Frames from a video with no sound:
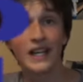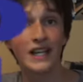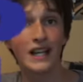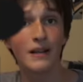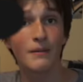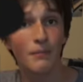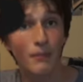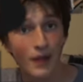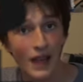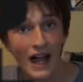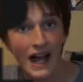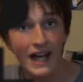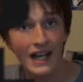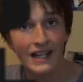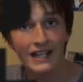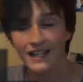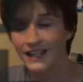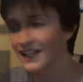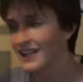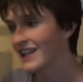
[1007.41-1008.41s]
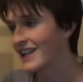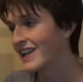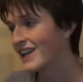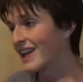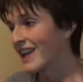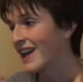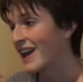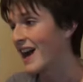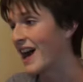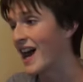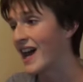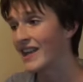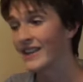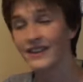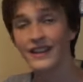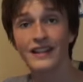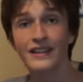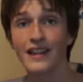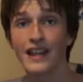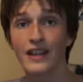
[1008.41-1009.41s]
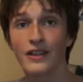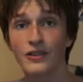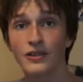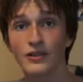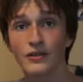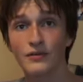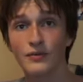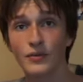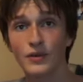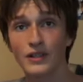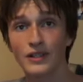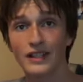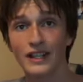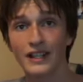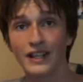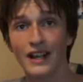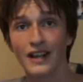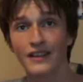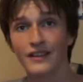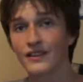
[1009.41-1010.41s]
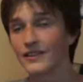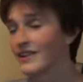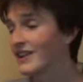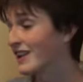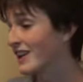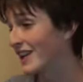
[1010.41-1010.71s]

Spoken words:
it black. I think they could have worked together.